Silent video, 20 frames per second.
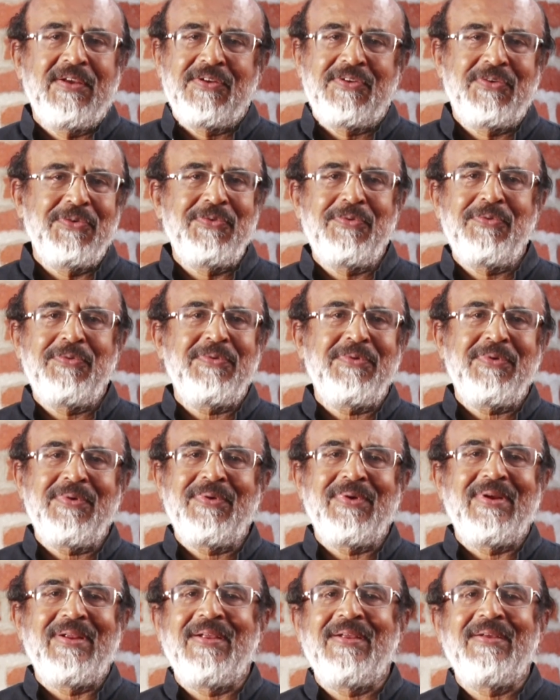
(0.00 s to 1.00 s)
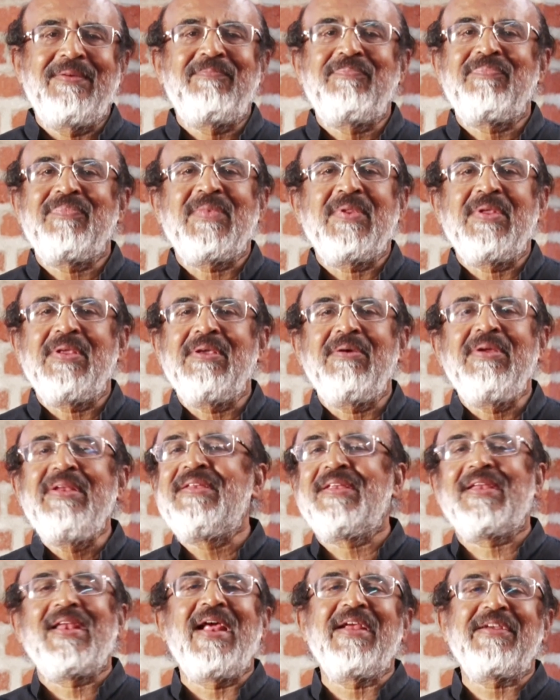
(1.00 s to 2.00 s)
to
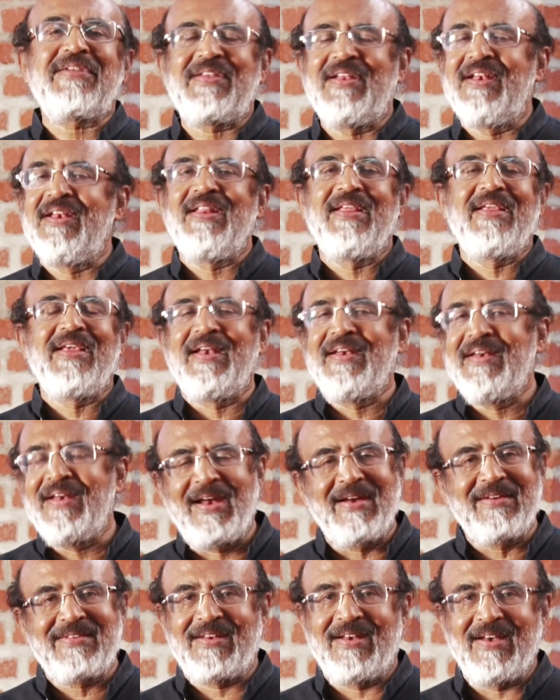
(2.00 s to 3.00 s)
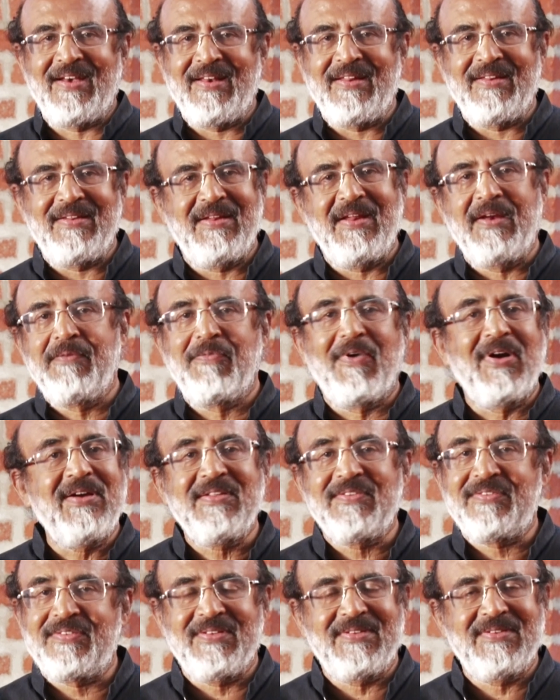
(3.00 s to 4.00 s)
internationally and nationally. And what
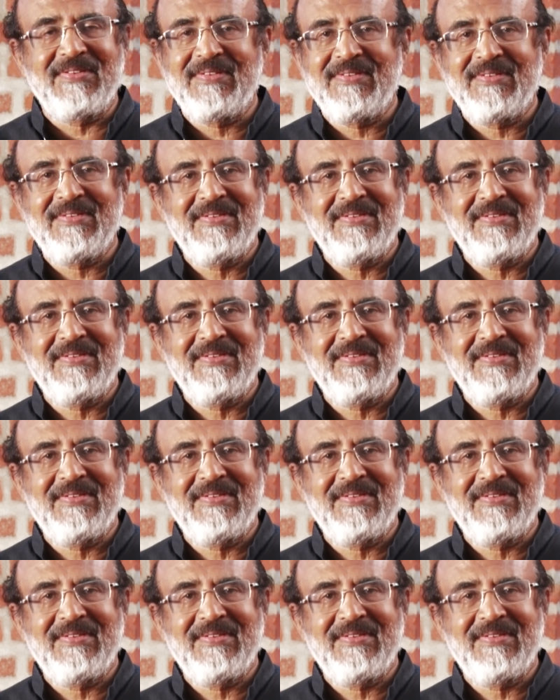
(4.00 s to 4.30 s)
is it?